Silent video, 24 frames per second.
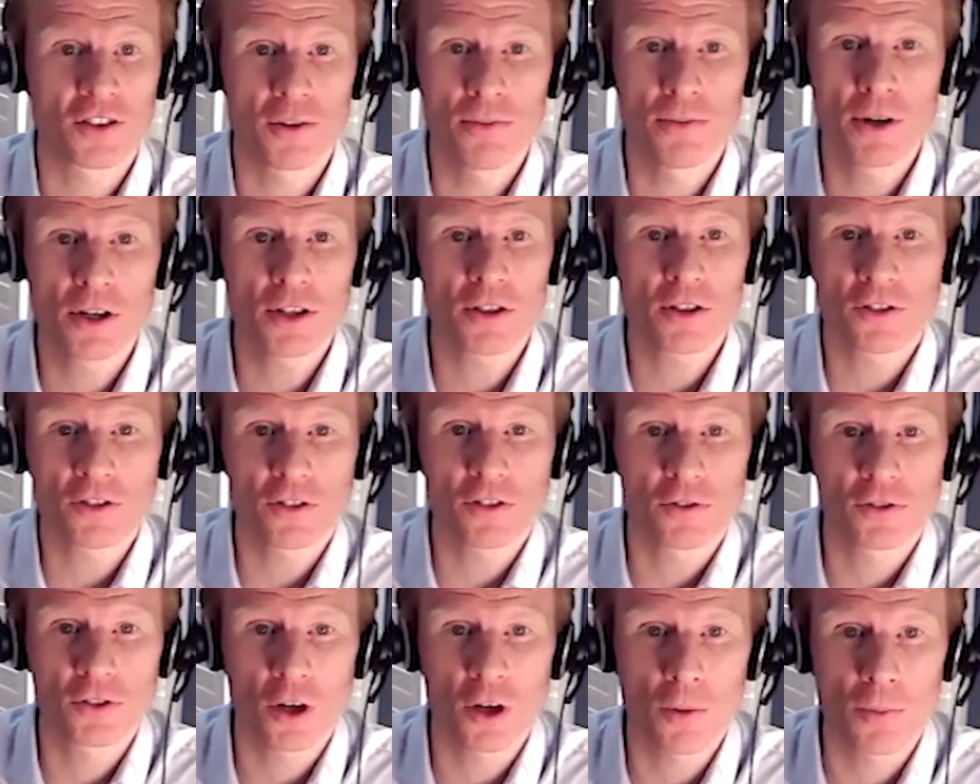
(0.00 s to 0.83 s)
The emergence
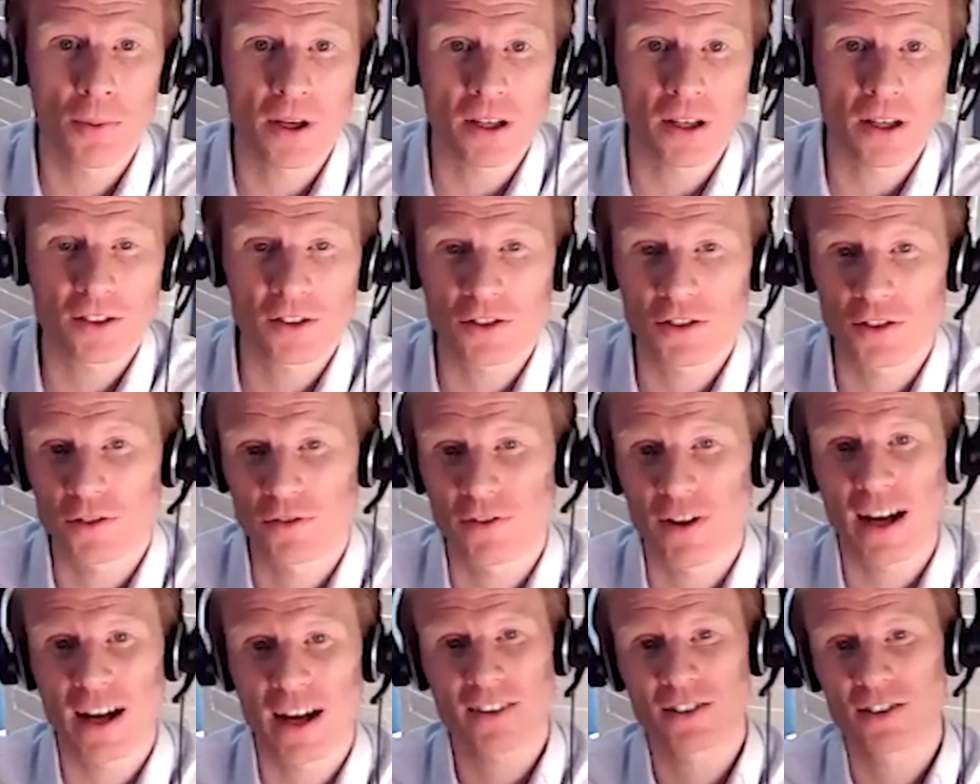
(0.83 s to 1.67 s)
of topics such as
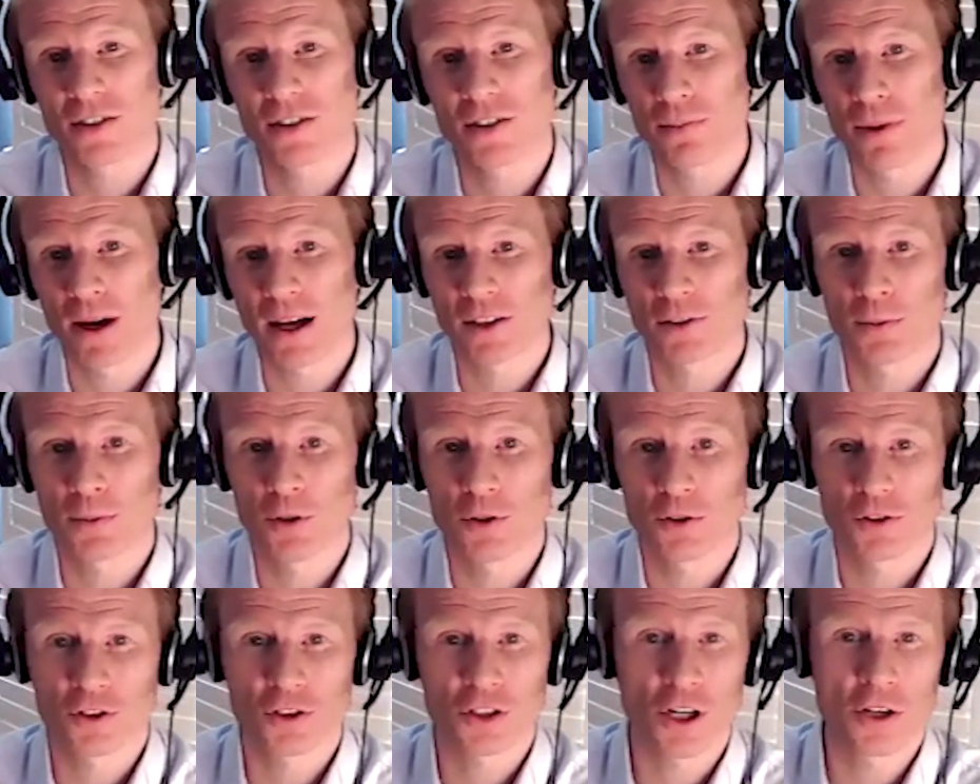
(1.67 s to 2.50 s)
vaccine
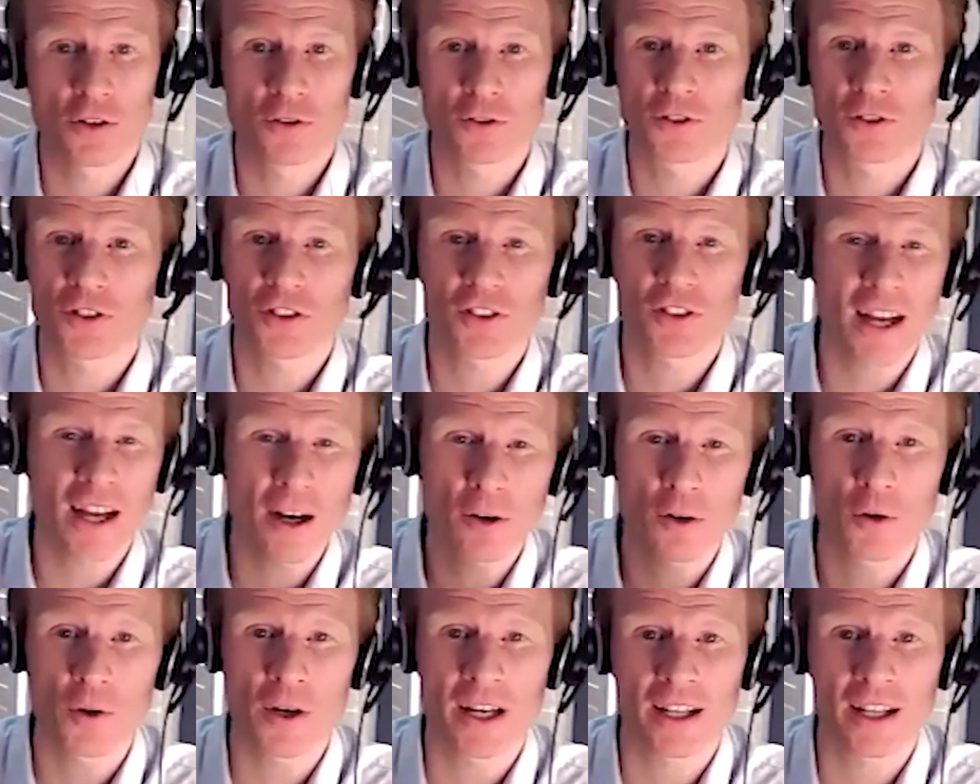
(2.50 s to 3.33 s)
passports shows just how
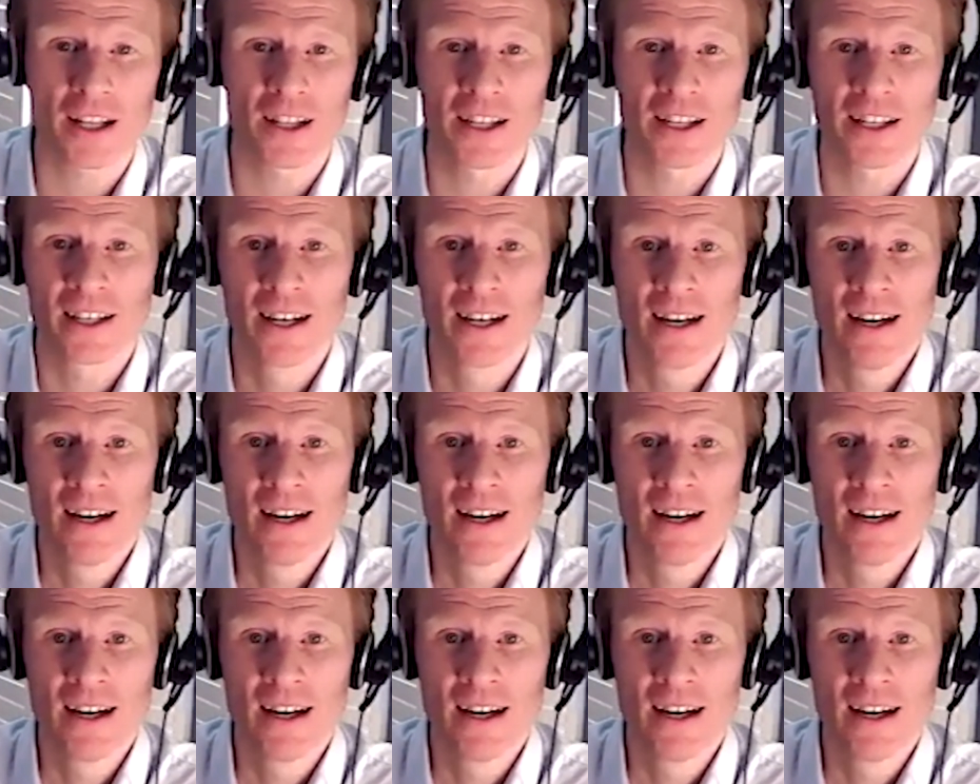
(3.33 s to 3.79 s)
quickly